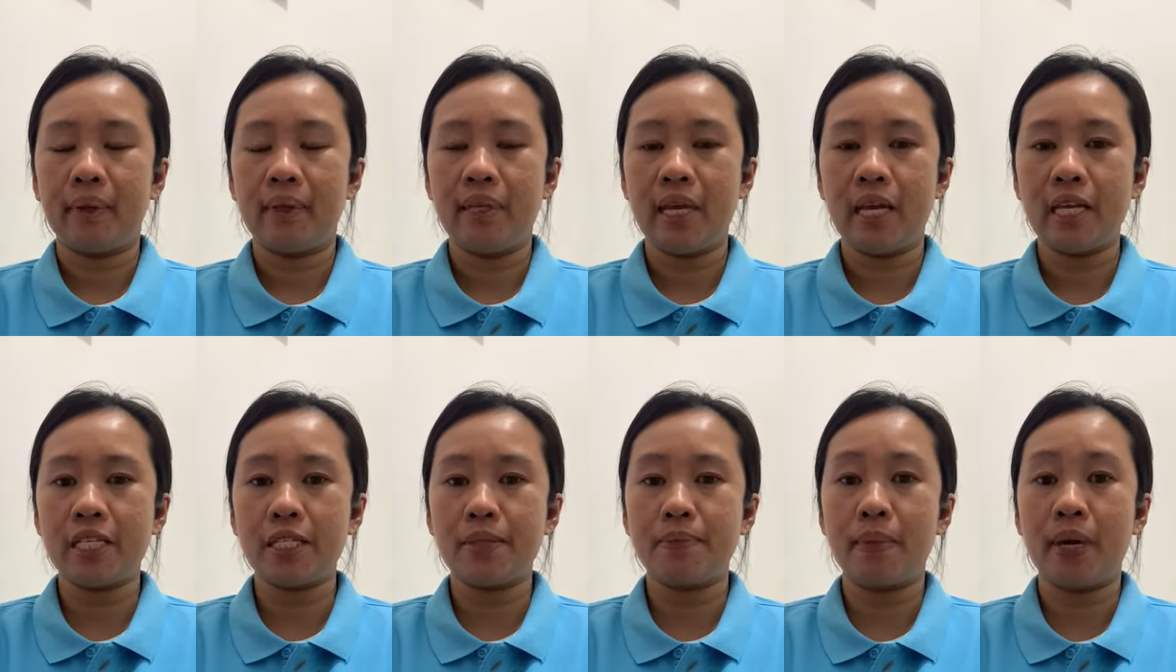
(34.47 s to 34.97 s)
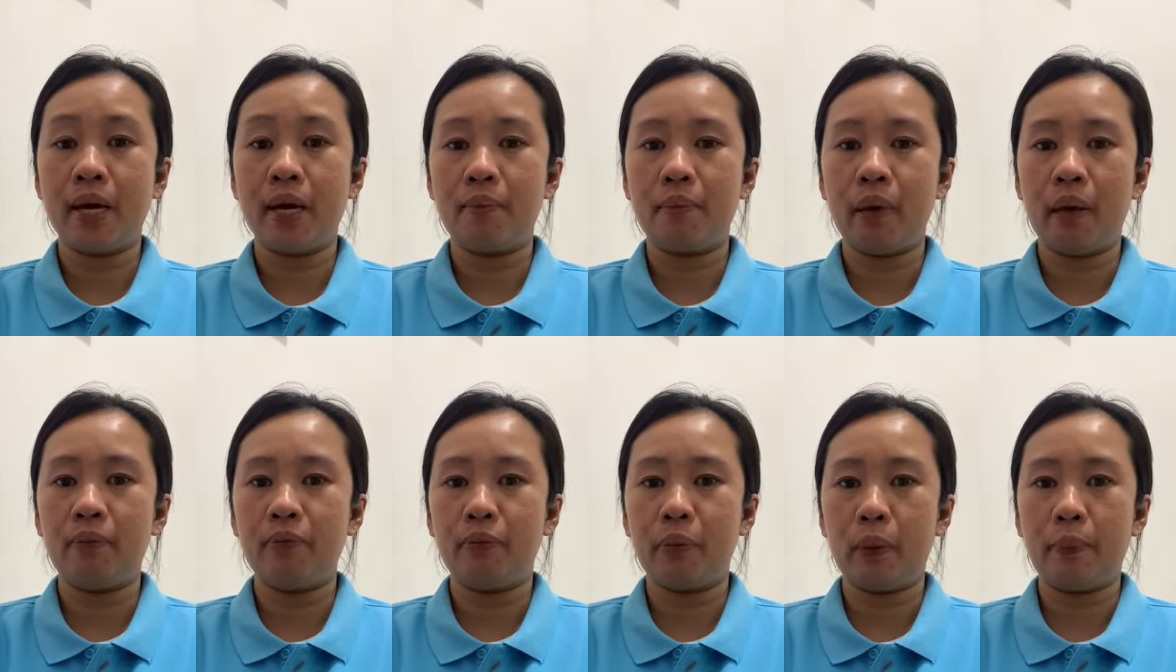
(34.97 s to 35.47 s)
Yes,
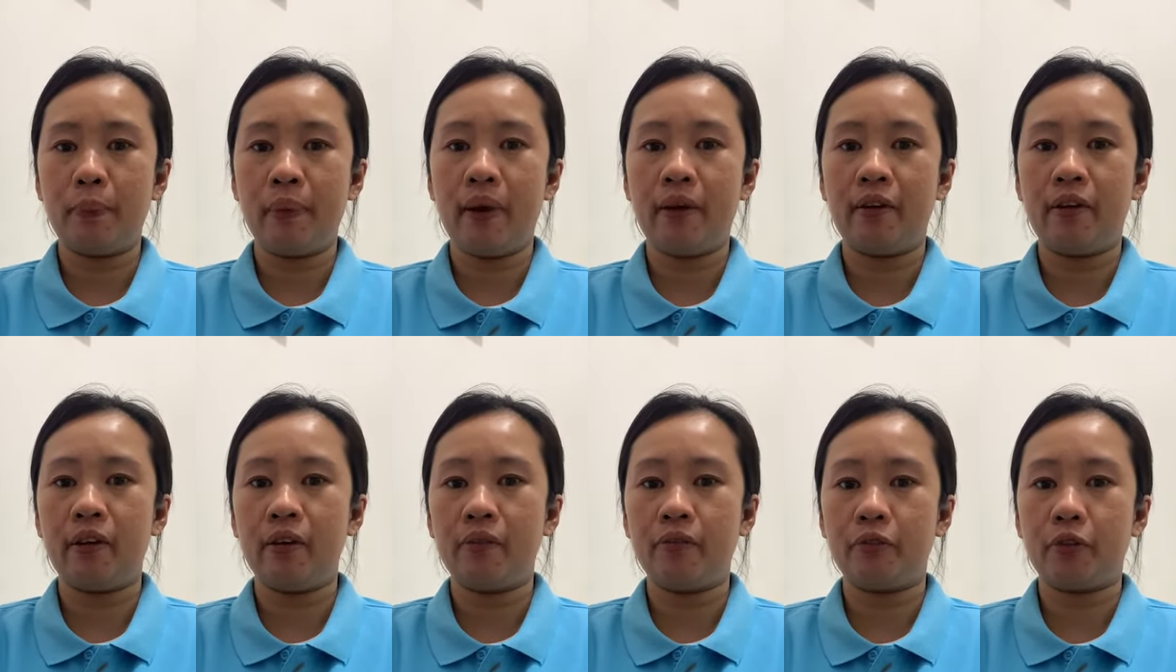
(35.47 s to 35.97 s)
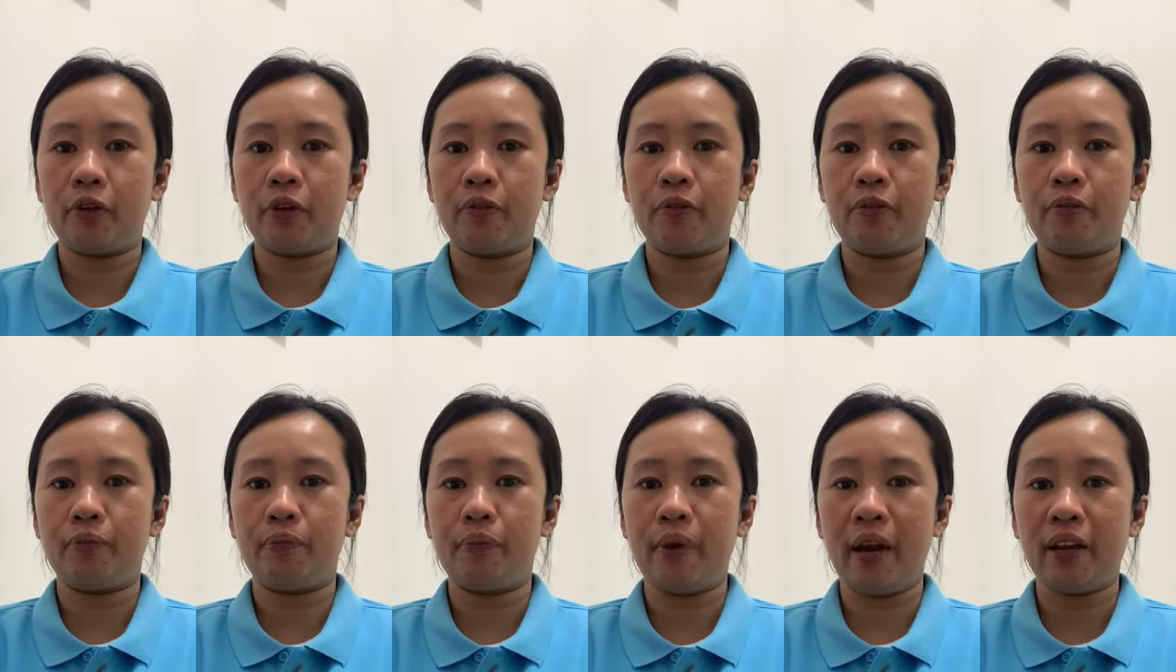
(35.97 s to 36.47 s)
ma'am. I'm preparing for
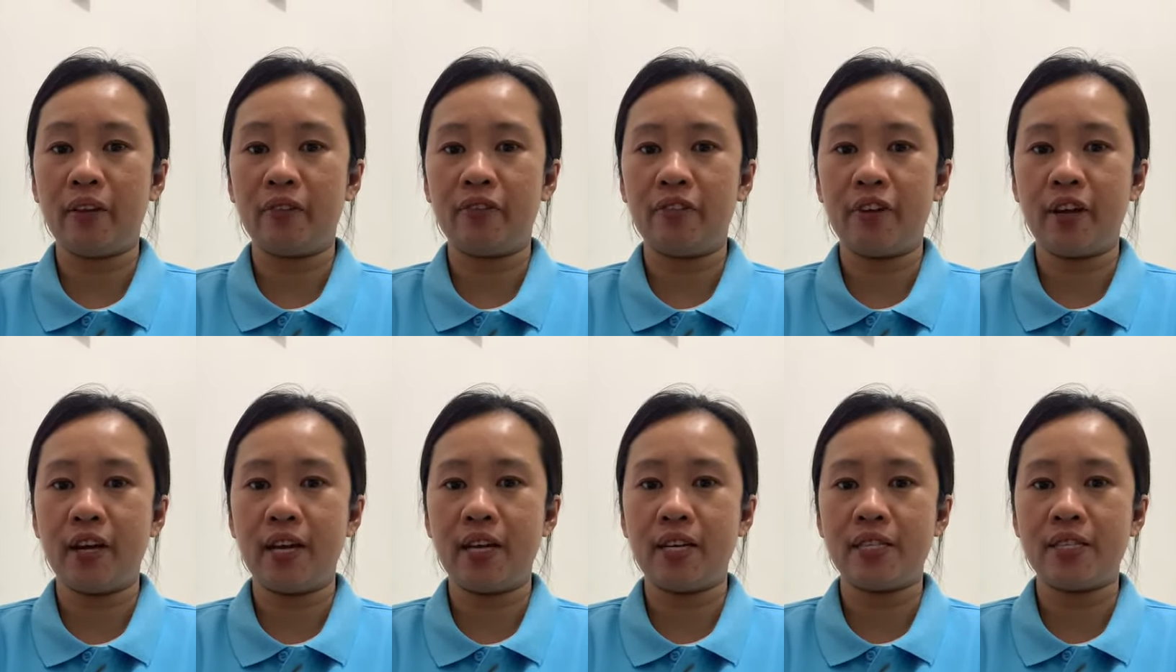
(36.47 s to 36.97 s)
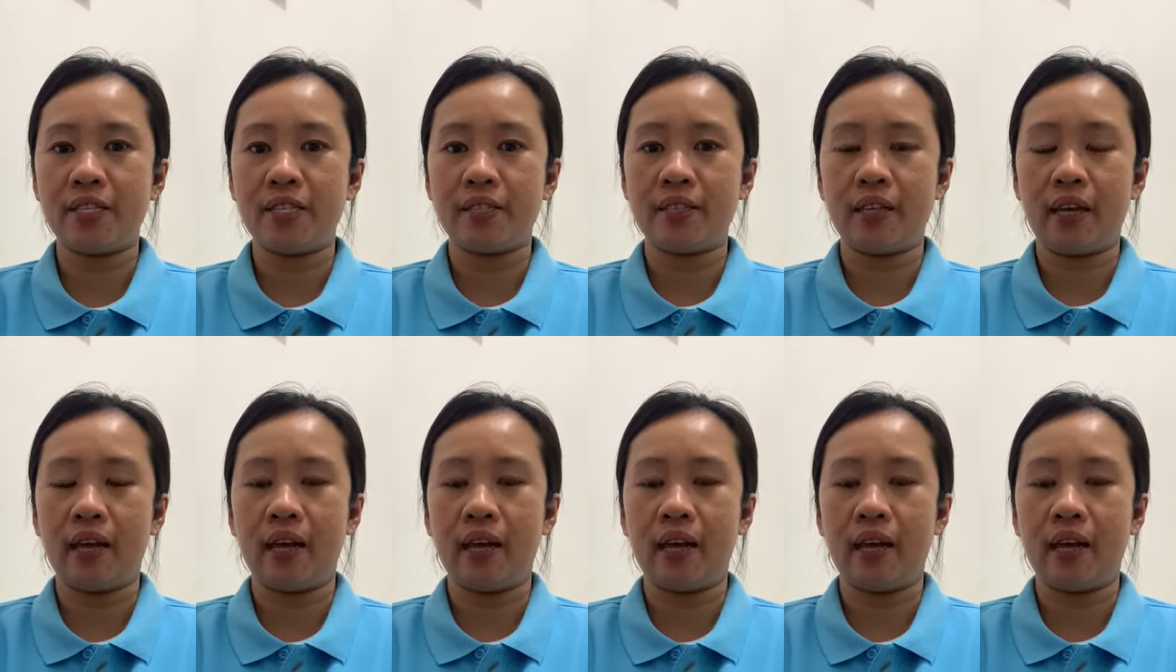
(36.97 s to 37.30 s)
breakfast.